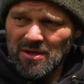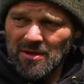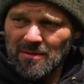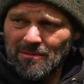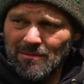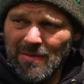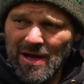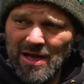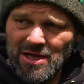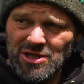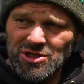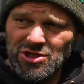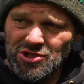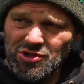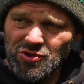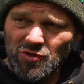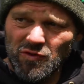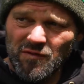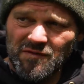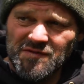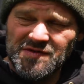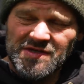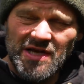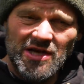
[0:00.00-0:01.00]
major
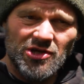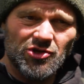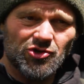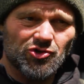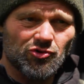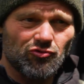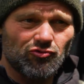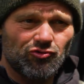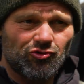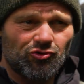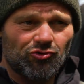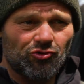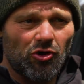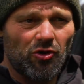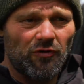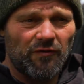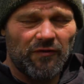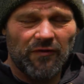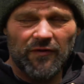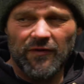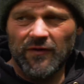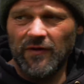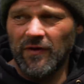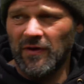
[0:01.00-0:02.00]
sort of central
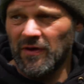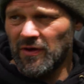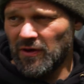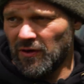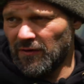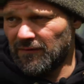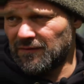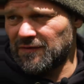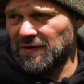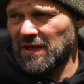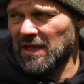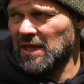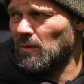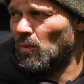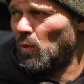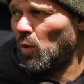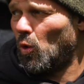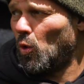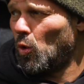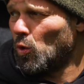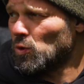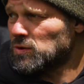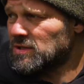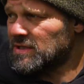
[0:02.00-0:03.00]
trough of deep
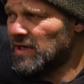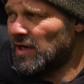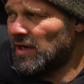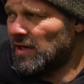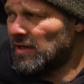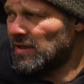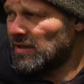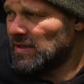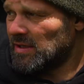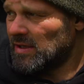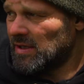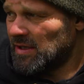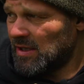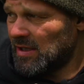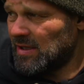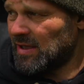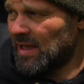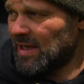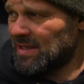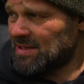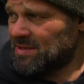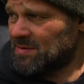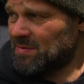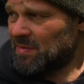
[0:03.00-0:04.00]
water. And
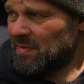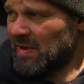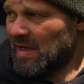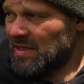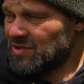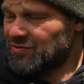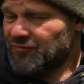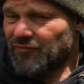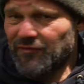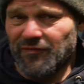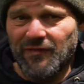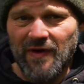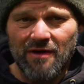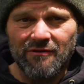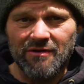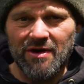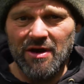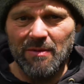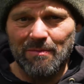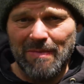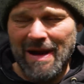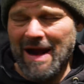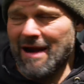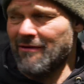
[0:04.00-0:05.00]
that's very
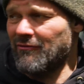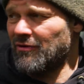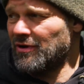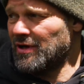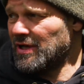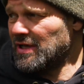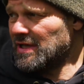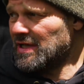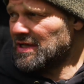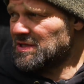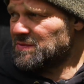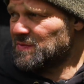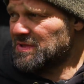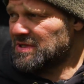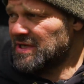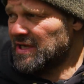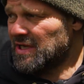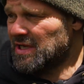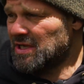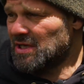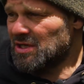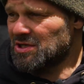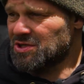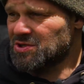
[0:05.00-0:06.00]
apparent in this
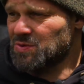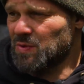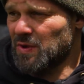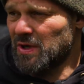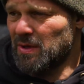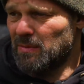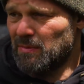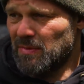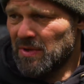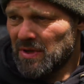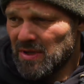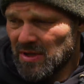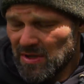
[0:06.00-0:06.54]
particular swim.